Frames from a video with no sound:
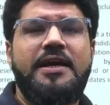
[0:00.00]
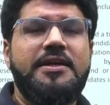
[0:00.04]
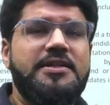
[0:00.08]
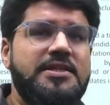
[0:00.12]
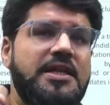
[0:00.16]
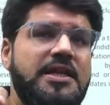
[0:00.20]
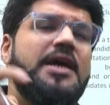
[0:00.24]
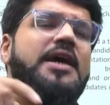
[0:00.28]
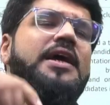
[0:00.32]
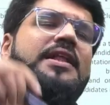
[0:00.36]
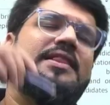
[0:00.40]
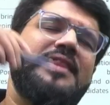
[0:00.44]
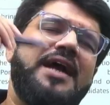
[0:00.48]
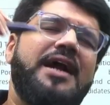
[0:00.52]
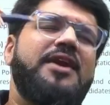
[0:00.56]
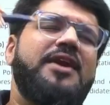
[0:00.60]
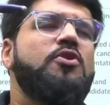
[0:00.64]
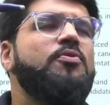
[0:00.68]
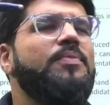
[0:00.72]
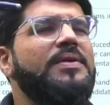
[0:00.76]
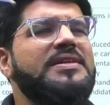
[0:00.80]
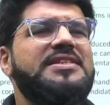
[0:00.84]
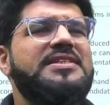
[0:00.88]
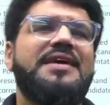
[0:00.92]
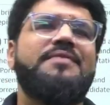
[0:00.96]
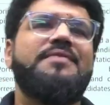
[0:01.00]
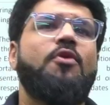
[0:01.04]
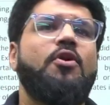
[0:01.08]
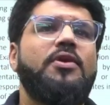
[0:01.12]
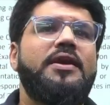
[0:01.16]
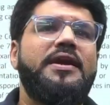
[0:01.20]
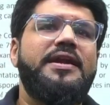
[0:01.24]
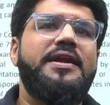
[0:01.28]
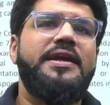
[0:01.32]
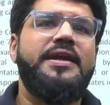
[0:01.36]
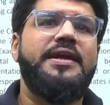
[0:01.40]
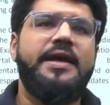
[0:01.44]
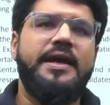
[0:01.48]
date? That you must have
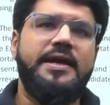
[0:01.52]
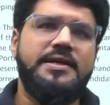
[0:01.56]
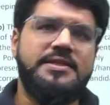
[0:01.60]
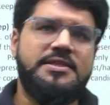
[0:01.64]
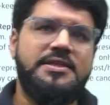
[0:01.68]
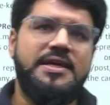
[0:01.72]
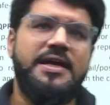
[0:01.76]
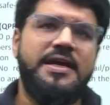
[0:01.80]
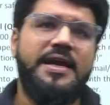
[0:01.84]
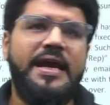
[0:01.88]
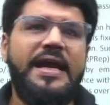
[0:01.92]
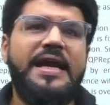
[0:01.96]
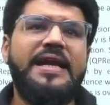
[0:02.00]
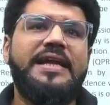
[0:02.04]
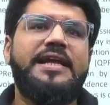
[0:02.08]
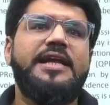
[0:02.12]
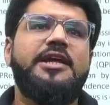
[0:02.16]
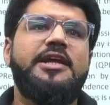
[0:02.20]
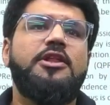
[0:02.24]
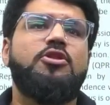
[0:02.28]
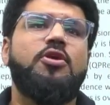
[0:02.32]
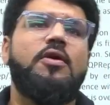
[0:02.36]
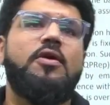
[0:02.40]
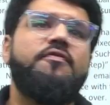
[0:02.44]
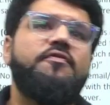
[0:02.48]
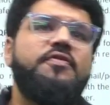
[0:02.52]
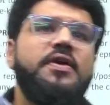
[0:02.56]
already guessed, 18th of